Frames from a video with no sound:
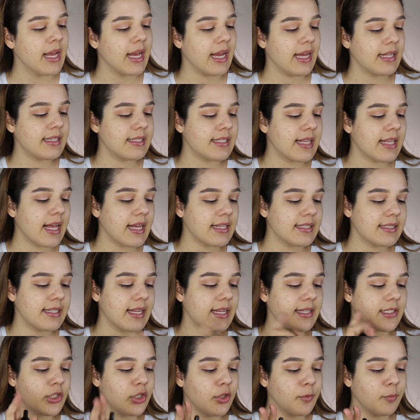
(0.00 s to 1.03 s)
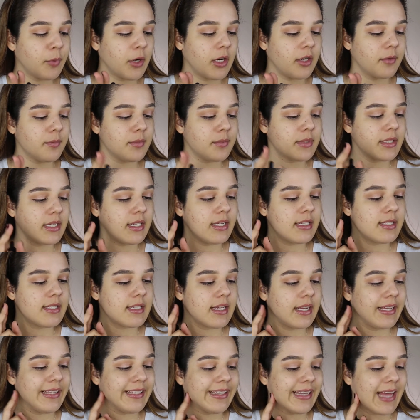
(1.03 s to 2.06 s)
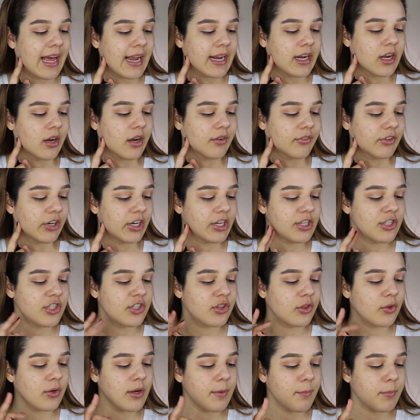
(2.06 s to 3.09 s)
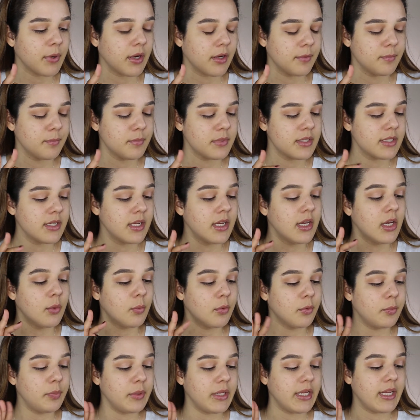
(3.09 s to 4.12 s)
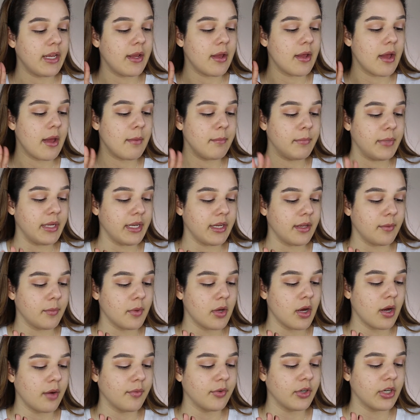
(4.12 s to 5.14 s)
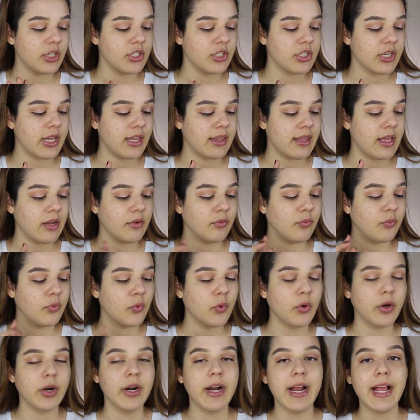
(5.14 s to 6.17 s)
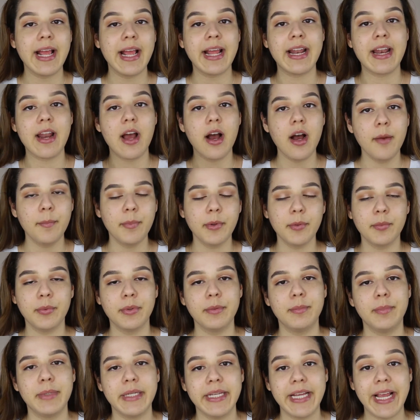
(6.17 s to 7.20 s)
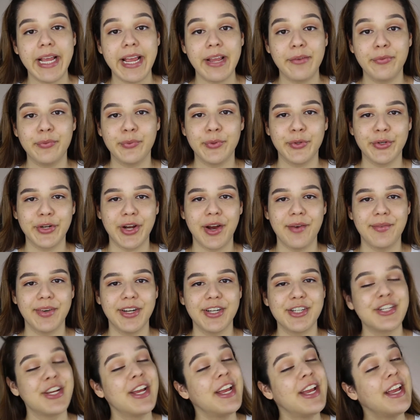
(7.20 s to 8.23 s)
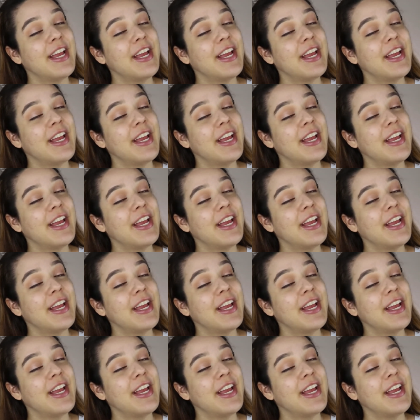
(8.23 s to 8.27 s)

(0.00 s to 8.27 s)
It says that 2 pumps is a light coverage, 3 pumps will be a medium coverage, and then 4 and up would be a full coverage.